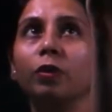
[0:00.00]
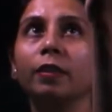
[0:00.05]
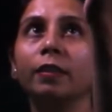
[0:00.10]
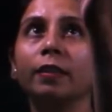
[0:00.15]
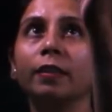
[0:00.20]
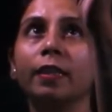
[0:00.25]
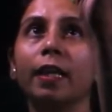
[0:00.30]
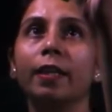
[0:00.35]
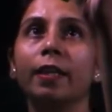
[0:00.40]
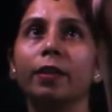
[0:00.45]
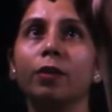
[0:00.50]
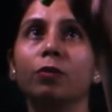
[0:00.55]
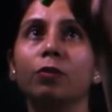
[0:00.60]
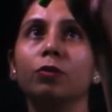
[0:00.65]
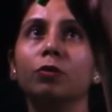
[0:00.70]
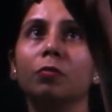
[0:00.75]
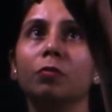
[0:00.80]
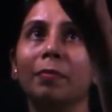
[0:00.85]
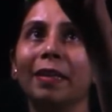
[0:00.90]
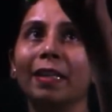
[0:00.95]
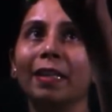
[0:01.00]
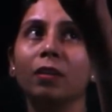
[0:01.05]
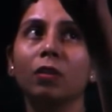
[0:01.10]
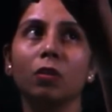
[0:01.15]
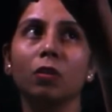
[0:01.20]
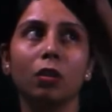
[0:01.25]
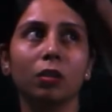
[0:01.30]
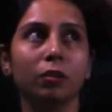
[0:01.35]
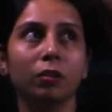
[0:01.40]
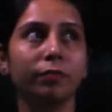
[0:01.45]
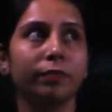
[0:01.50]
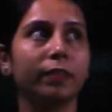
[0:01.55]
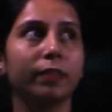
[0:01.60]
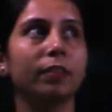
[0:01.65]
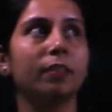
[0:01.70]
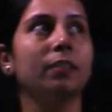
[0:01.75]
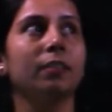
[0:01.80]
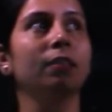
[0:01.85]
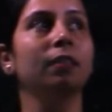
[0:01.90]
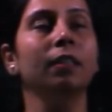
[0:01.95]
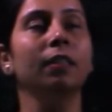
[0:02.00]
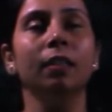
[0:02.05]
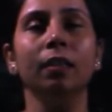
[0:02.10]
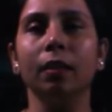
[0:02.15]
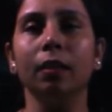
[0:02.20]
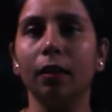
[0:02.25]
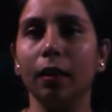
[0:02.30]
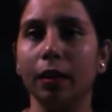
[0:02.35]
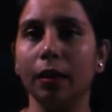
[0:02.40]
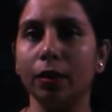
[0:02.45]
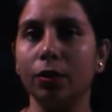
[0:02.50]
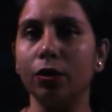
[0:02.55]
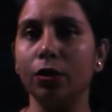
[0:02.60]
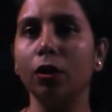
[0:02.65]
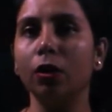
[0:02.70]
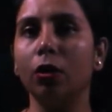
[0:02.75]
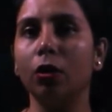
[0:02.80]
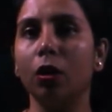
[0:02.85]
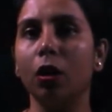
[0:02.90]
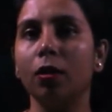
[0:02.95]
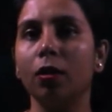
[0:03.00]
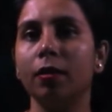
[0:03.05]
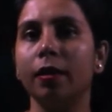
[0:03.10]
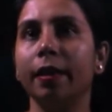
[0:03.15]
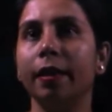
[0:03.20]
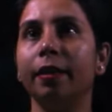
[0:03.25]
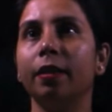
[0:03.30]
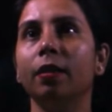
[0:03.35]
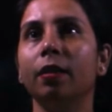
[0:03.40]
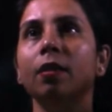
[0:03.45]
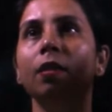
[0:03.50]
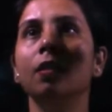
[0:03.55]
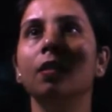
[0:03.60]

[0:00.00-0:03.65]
the scenarios: main clause first, conditional clause later,